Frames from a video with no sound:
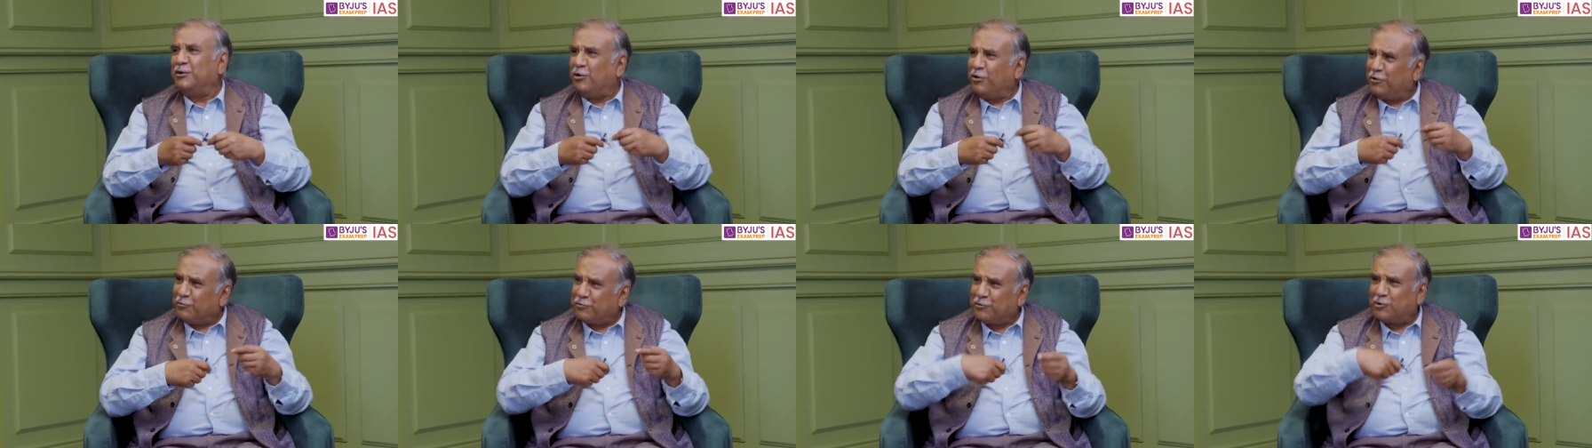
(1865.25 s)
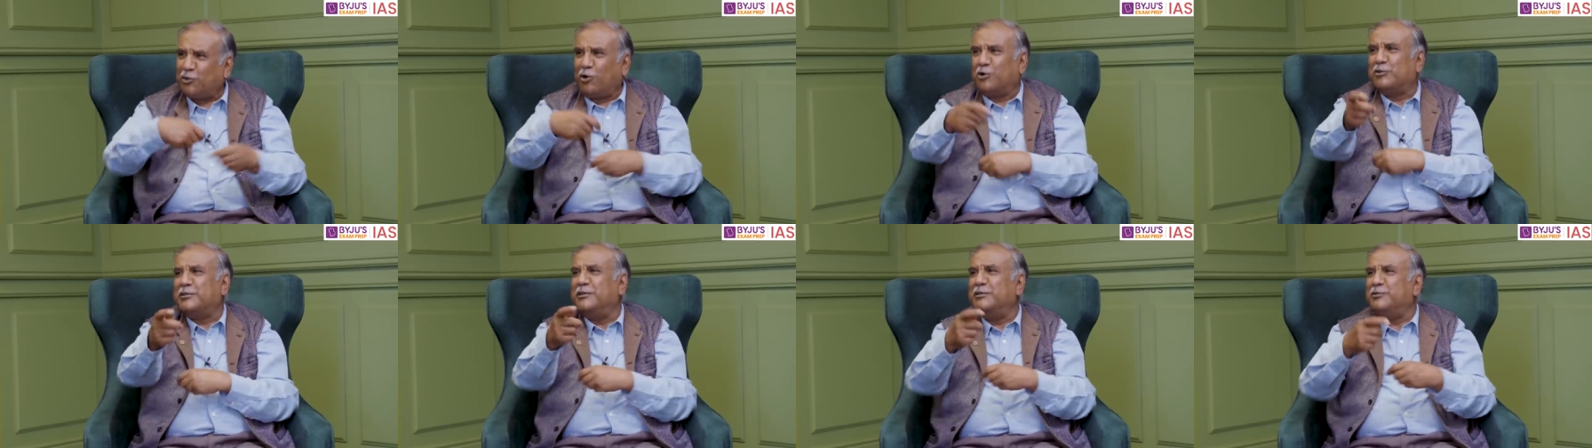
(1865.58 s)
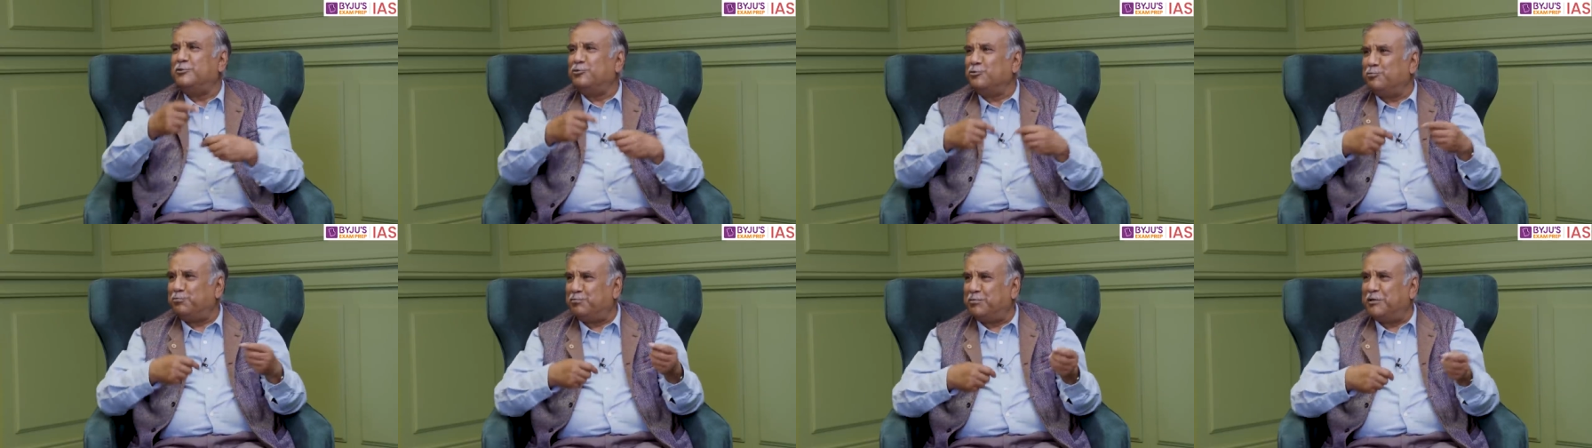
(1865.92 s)
of
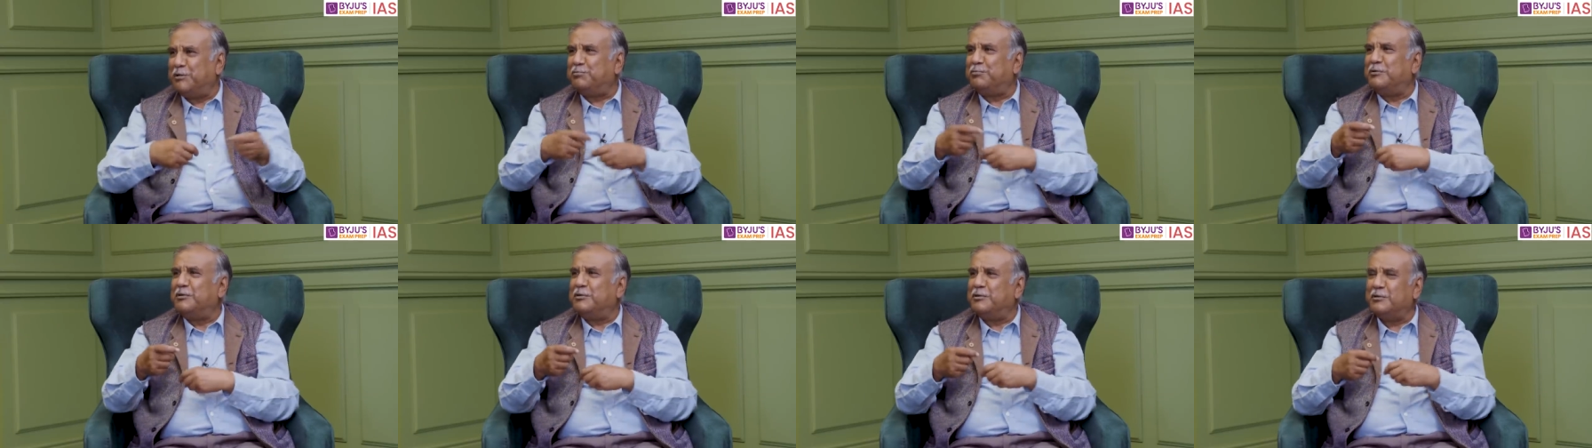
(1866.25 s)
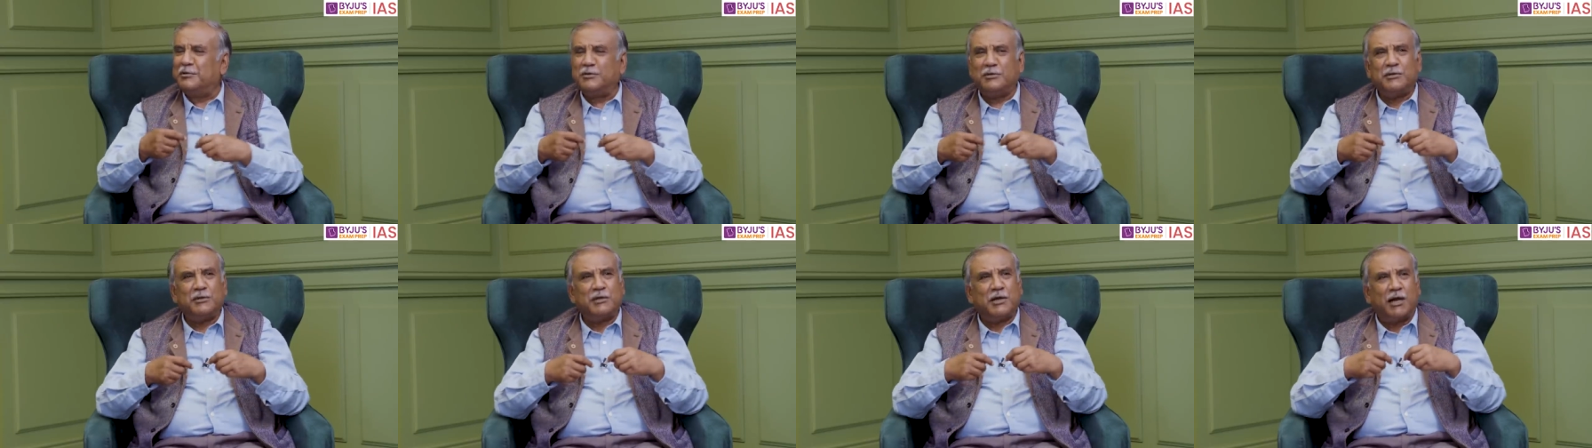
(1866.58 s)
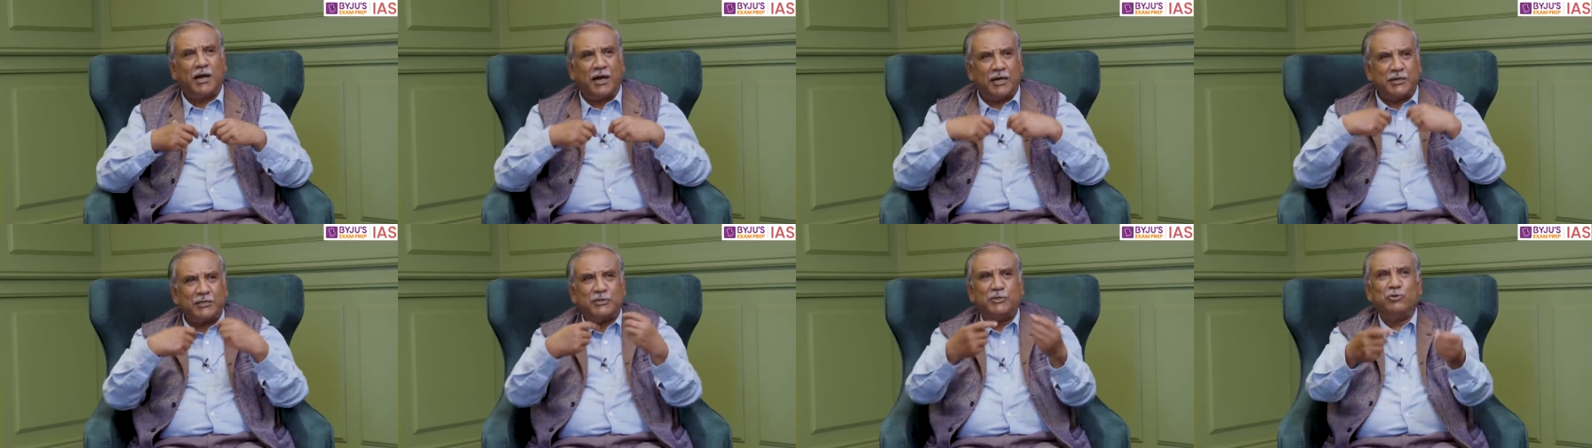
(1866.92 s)
talking to people,
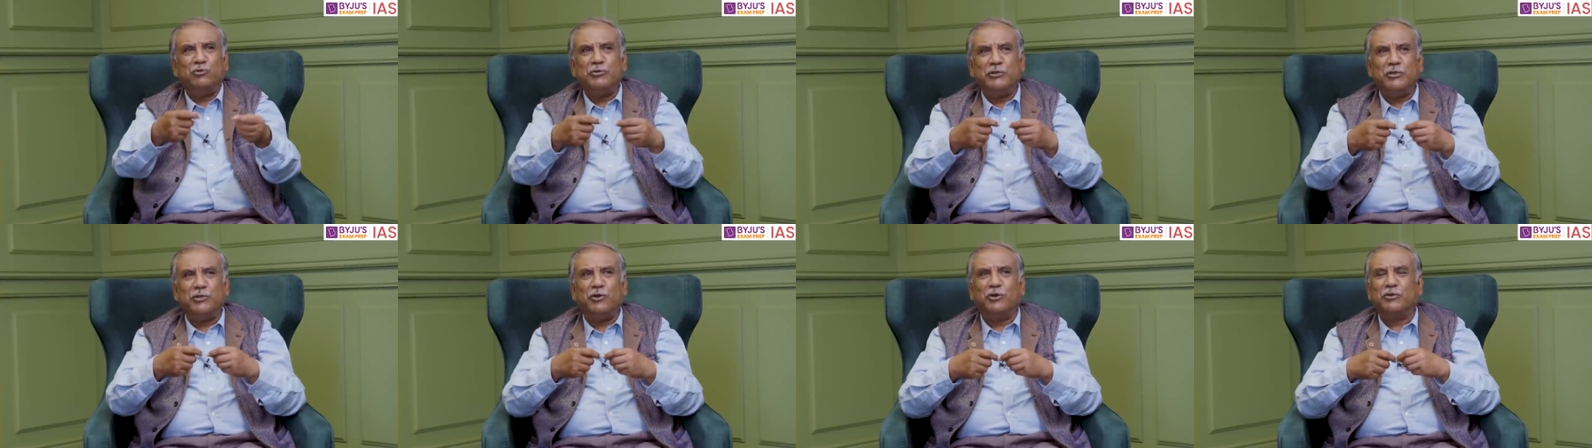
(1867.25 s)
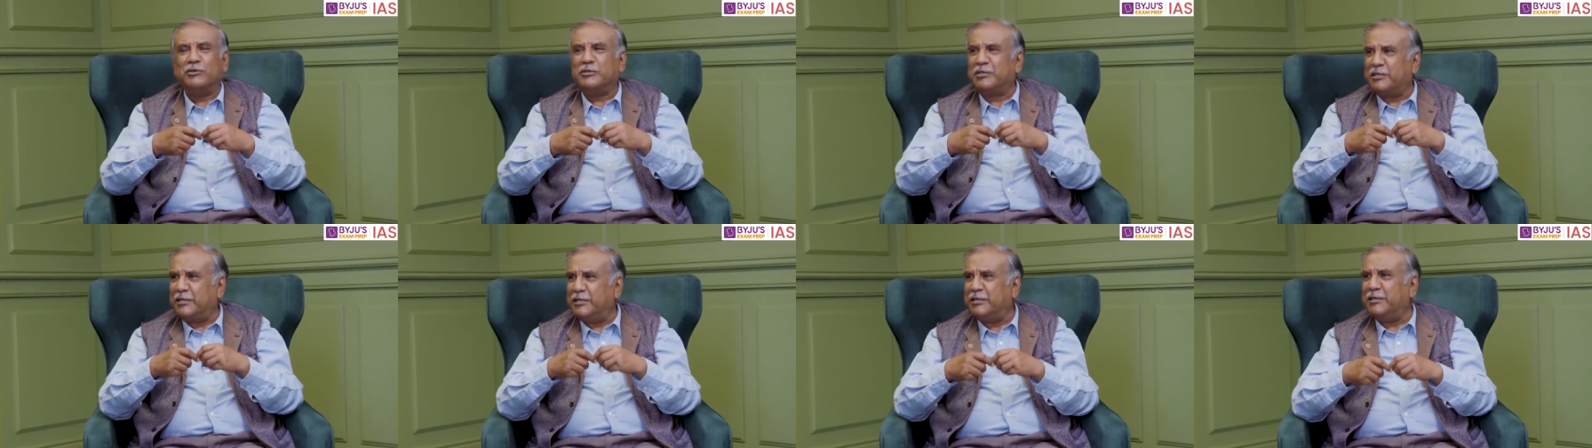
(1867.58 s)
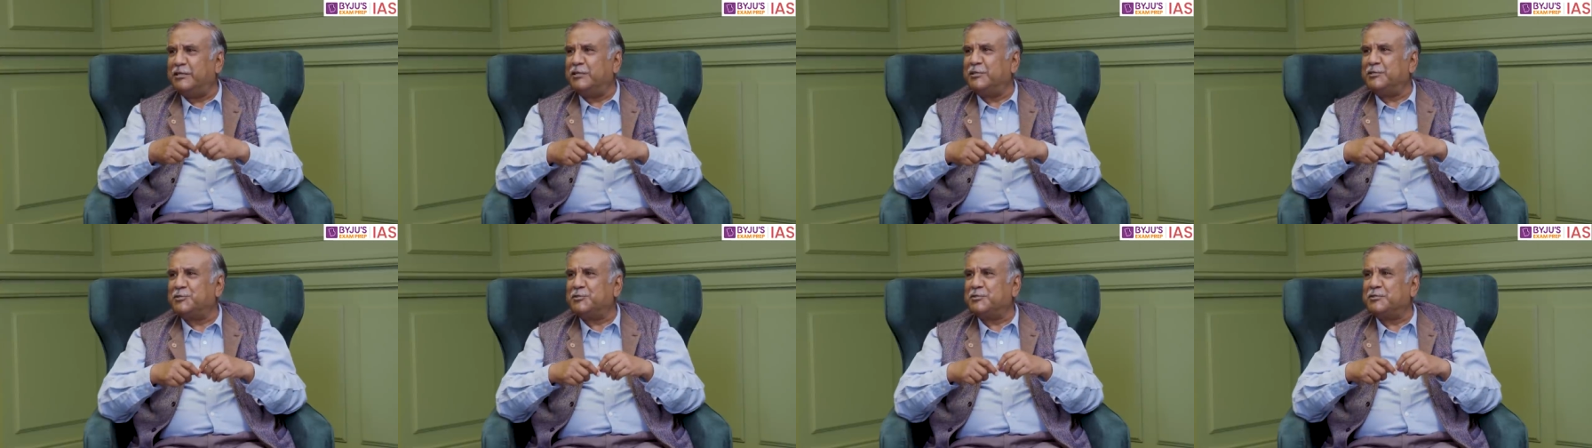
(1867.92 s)
arguing your
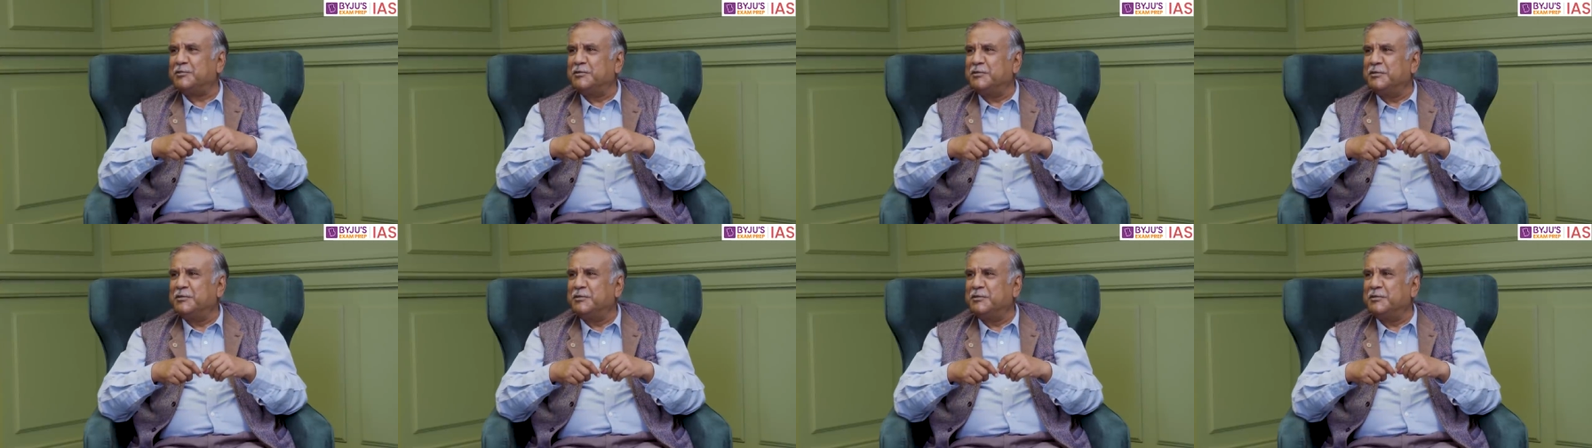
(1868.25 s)
case.